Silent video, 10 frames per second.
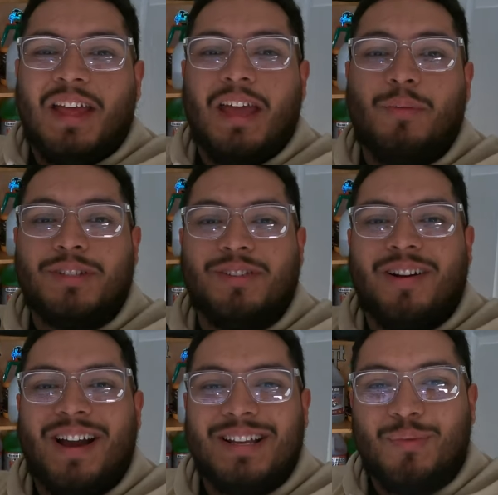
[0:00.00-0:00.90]
Hey, what is going
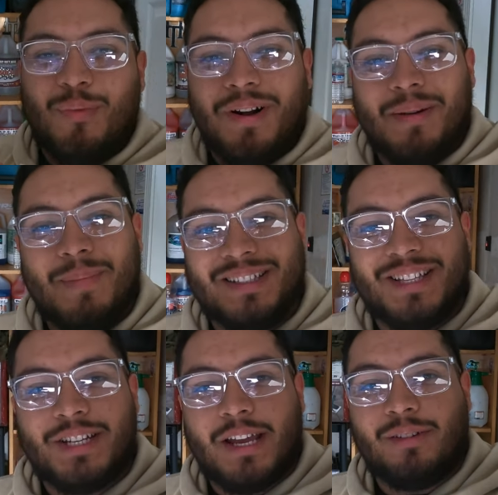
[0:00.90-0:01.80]
on guys? Welcome back to the
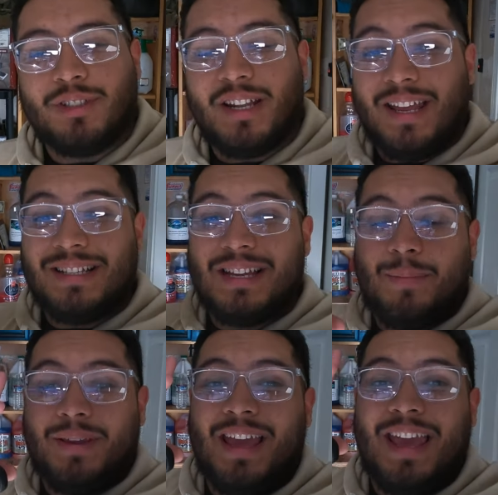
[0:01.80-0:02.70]
channel. Today is gonna
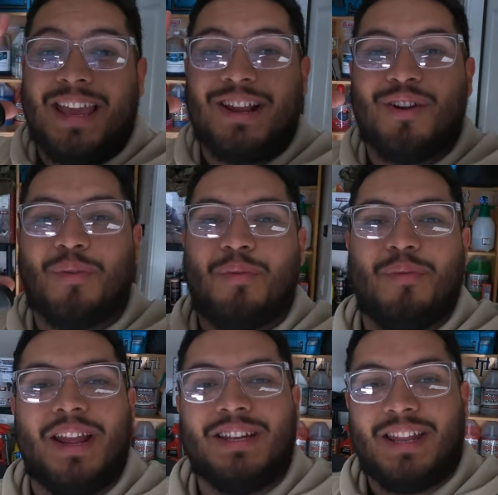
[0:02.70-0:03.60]
be a
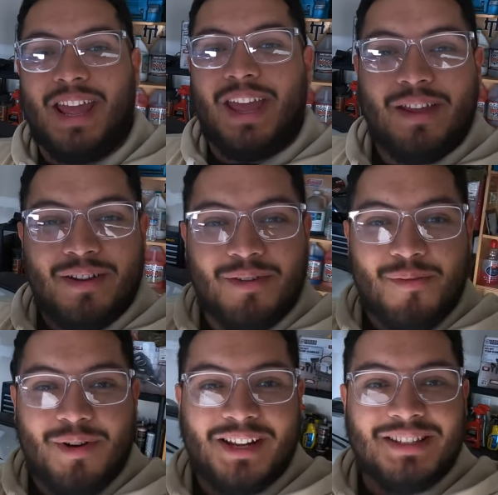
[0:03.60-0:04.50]
great day.
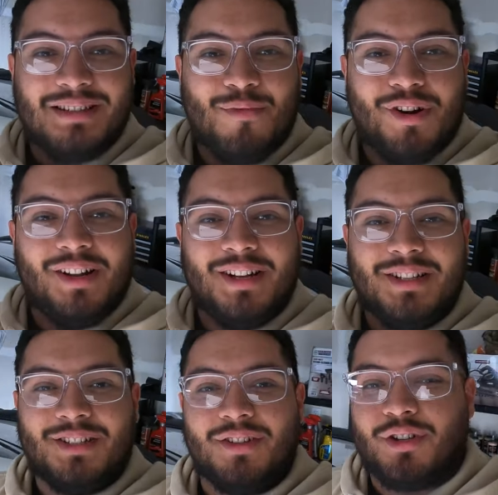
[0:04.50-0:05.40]
We're getting some work done
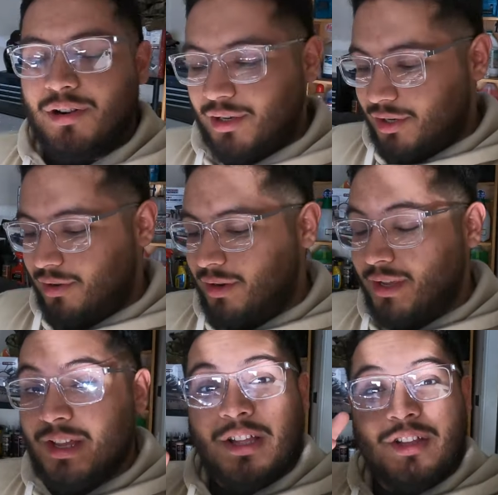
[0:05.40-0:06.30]
to the charger.
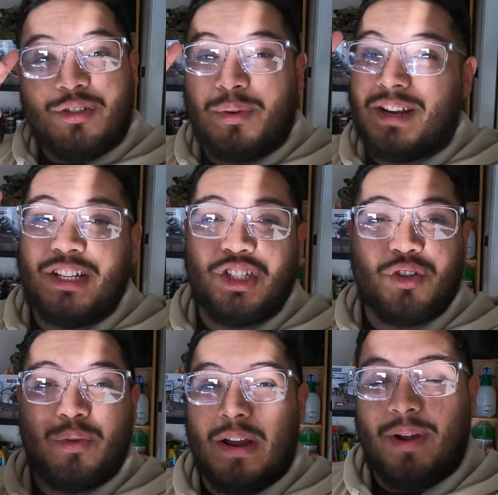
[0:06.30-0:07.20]
So we're gonna get
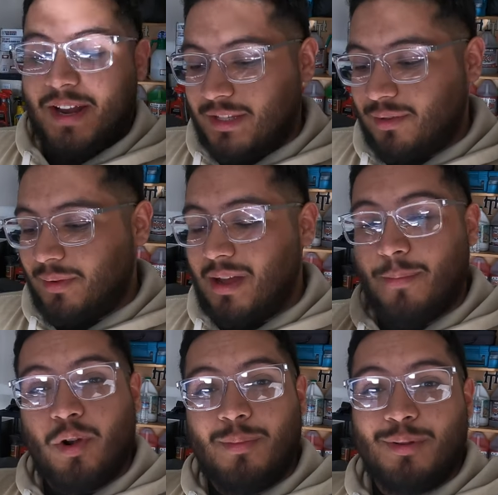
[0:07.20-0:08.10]
straight right into it. I'm
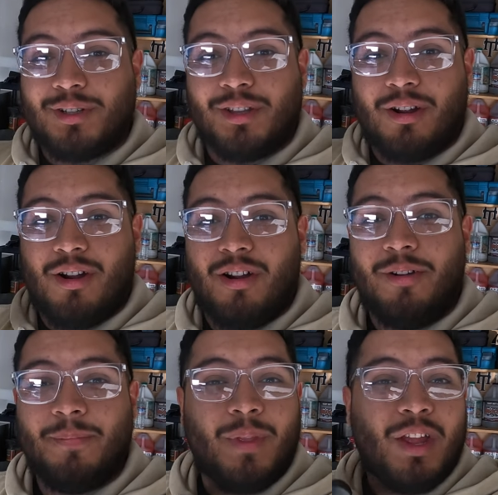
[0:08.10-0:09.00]
gonna remote start the
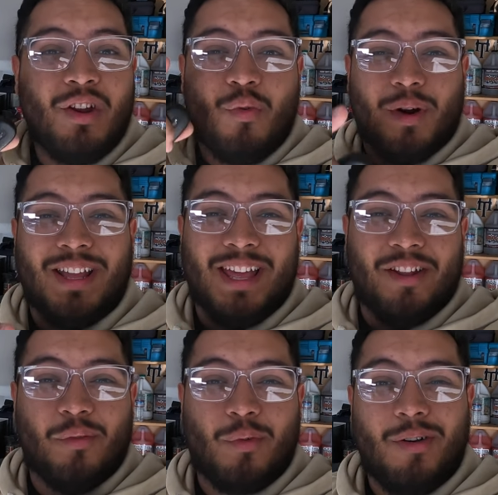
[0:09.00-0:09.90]
car. We're gonna get
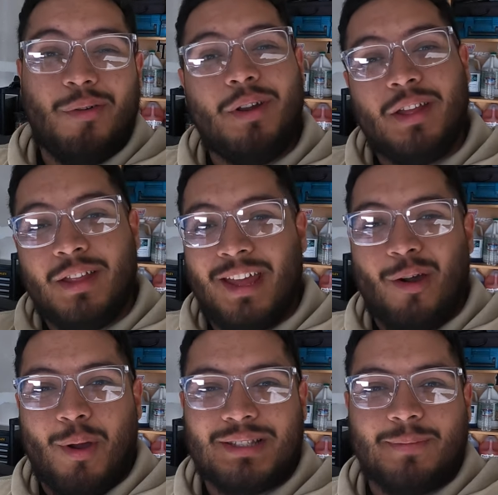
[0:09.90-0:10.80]
on the road and
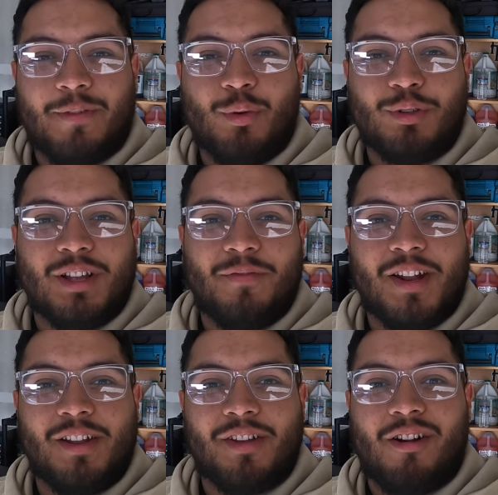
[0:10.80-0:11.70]
go get some cool stuff
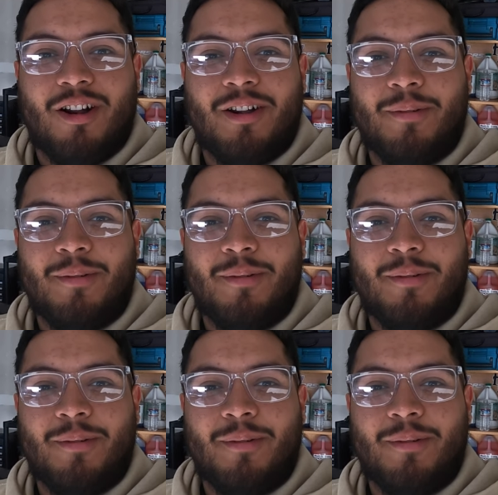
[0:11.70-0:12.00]
done to the car.